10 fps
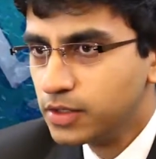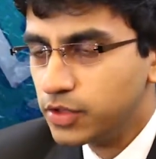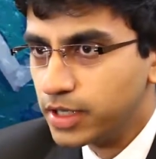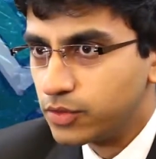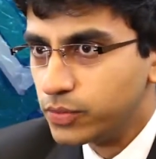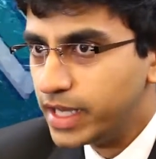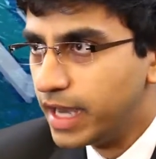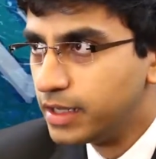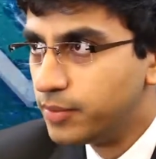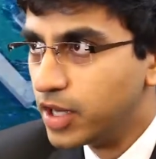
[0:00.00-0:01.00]
Like we
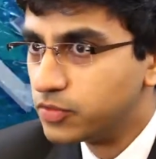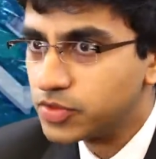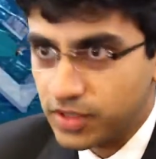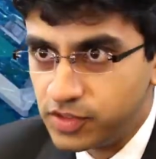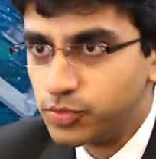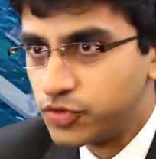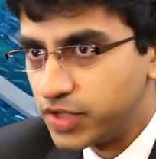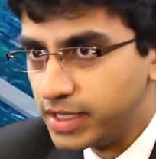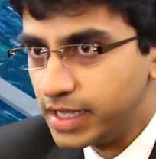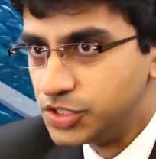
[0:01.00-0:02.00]
had about
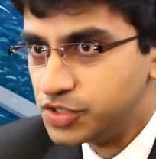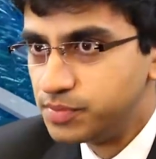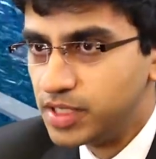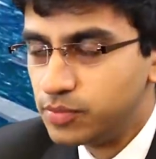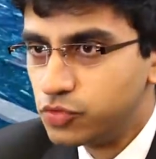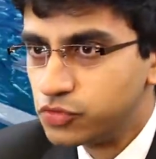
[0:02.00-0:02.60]
70% Asian people,